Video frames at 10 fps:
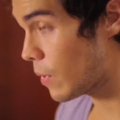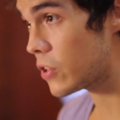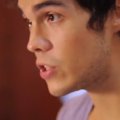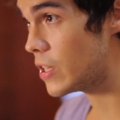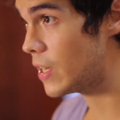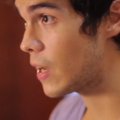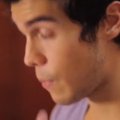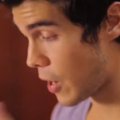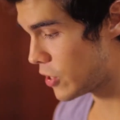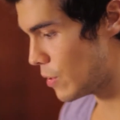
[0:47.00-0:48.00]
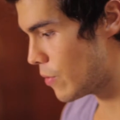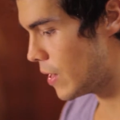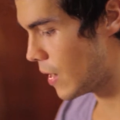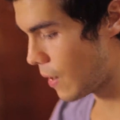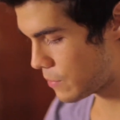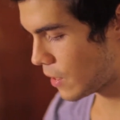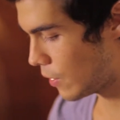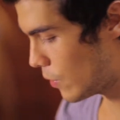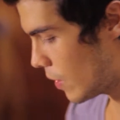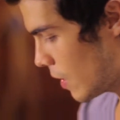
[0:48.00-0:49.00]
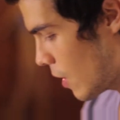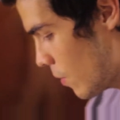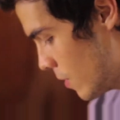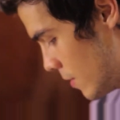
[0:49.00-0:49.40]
I'm not cheating, I'm actually reading, and I'm telling you that now.